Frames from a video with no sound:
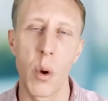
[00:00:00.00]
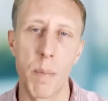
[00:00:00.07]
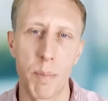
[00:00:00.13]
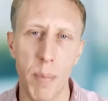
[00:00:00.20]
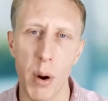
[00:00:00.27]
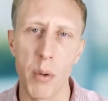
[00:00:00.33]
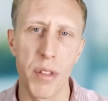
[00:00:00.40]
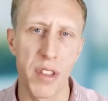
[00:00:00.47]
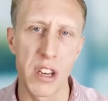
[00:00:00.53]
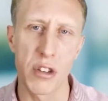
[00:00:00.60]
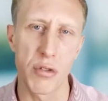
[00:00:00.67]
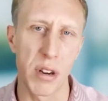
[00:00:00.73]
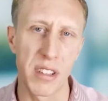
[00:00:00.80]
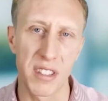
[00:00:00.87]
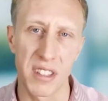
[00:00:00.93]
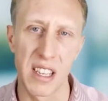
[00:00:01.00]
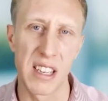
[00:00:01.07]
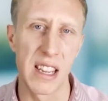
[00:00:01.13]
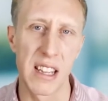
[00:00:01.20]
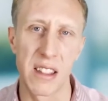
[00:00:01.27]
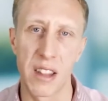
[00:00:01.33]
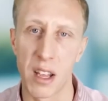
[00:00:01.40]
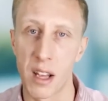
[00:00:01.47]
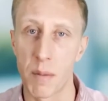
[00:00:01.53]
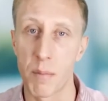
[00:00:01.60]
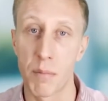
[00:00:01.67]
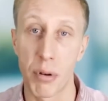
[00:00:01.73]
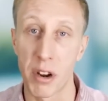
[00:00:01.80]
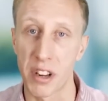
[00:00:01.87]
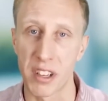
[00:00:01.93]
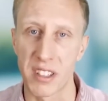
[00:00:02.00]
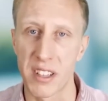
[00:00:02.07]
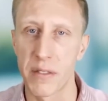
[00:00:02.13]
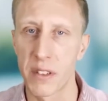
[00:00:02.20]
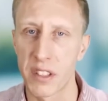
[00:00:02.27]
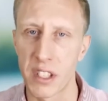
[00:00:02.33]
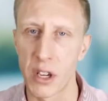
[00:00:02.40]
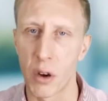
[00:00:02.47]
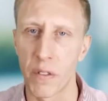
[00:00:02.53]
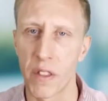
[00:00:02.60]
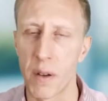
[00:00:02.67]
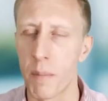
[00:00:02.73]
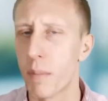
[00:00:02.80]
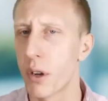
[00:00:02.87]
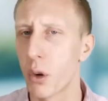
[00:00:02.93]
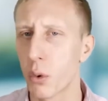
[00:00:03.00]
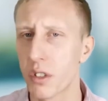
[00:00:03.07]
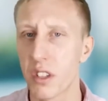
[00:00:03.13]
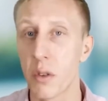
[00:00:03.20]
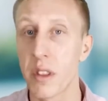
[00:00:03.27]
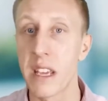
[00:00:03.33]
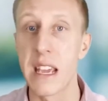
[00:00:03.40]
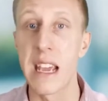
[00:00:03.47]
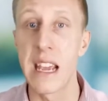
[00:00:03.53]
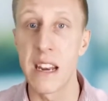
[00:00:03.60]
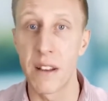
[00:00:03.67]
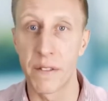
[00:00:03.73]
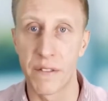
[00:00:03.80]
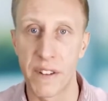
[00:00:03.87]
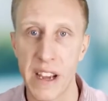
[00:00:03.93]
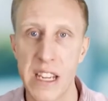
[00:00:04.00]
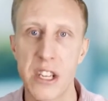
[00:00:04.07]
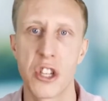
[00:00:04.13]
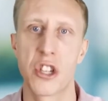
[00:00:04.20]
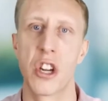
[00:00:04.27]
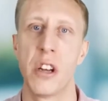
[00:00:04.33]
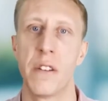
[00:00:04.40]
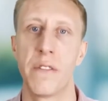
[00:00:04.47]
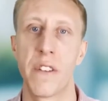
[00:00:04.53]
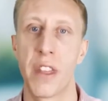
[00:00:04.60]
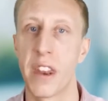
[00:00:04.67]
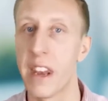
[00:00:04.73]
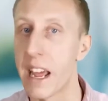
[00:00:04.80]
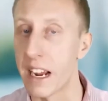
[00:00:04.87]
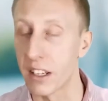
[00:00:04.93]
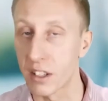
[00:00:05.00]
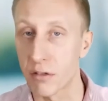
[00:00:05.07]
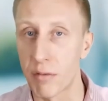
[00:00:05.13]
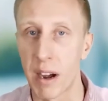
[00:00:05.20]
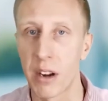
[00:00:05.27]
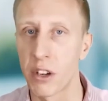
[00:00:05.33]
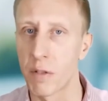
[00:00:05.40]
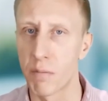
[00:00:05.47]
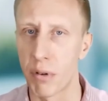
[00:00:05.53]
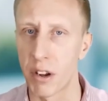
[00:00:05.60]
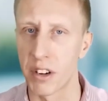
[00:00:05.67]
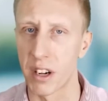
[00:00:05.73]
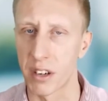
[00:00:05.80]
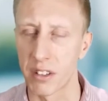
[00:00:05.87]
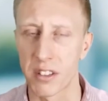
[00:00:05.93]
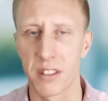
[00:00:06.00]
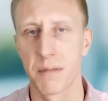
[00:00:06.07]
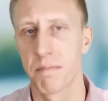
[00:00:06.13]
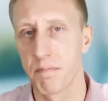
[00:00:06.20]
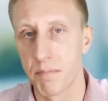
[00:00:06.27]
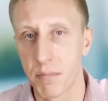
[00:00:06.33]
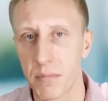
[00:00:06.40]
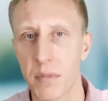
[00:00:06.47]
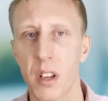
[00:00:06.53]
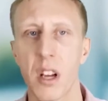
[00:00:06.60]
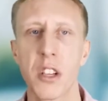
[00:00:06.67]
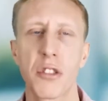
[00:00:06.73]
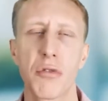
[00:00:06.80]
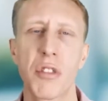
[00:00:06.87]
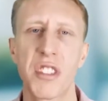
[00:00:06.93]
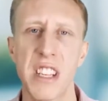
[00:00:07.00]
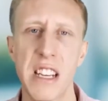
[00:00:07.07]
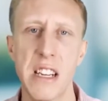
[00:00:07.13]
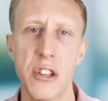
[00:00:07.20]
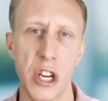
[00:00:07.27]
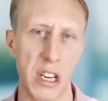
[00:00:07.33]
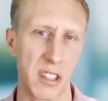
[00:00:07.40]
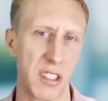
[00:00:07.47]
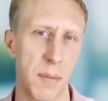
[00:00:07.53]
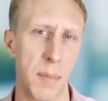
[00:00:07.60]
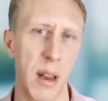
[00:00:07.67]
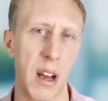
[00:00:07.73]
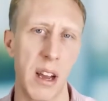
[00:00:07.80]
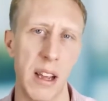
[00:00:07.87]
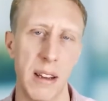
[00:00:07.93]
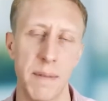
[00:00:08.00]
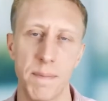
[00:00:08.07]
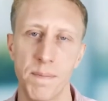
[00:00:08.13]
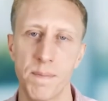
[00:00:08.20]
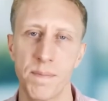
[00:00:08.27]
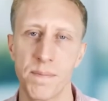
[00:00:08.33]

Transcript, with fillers: We're both interested in the productivity of them, but also the innovation for the next round of products. A strategic supplier.